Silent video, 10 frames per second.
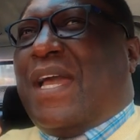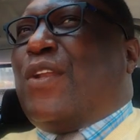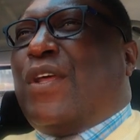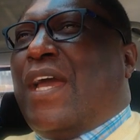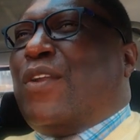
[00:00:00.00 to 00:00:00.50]

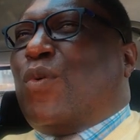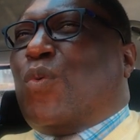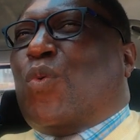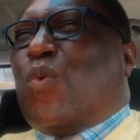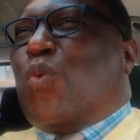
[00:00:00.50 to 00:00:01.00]
And
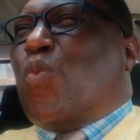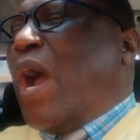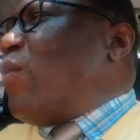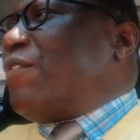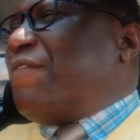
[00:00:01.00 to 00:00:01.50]
why
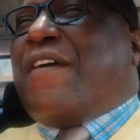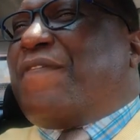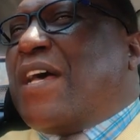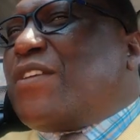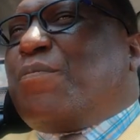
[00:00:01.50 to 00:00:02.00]
would
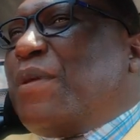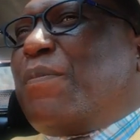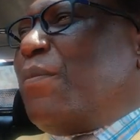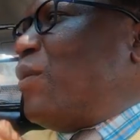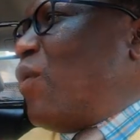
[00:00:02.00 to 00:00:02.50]
5,000
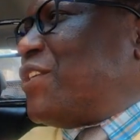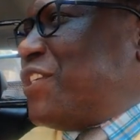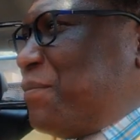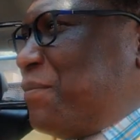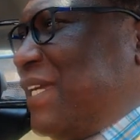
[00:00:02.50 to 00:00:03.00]
people be
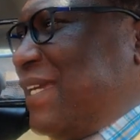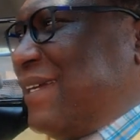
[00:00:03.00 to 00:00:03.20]
watching me?